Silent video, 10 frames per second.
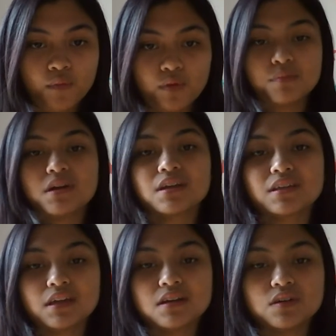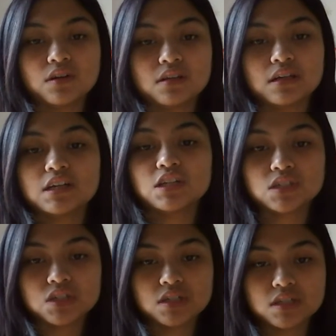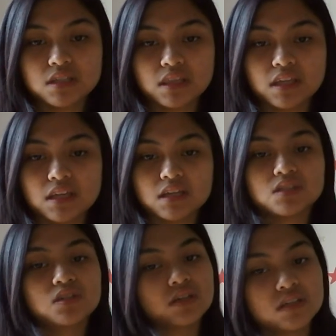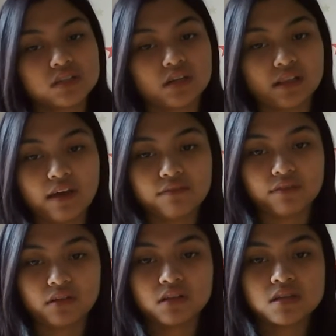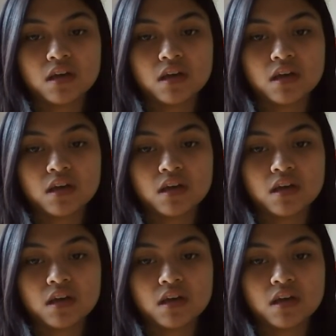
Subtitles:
When marketing reaches the international level,